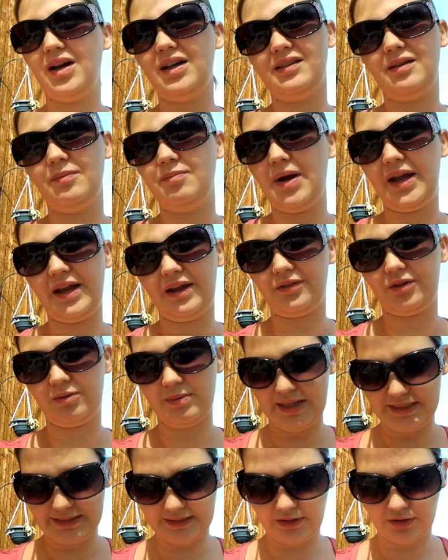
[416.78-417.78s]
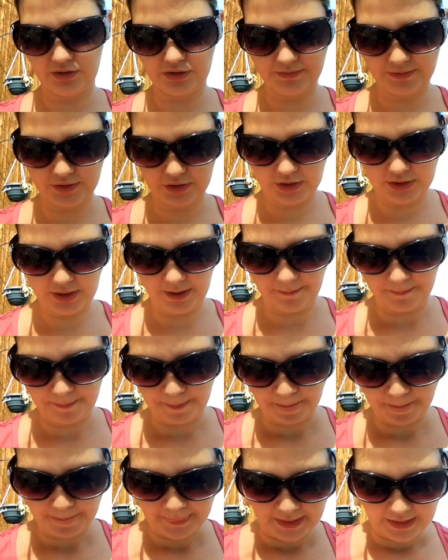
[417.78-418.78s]
my other mascaras
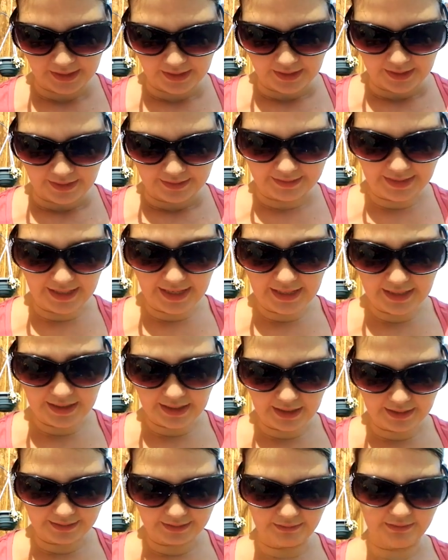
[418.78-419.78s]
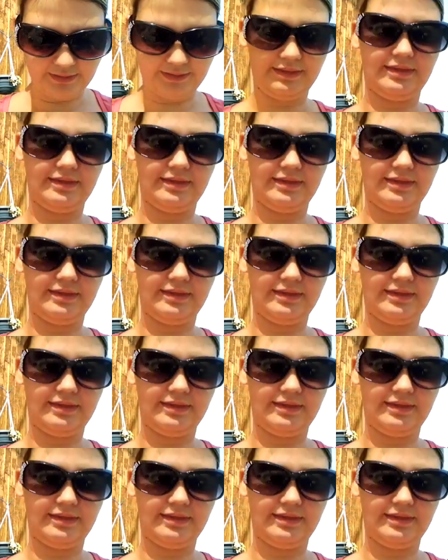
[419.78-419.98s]
first. Then I got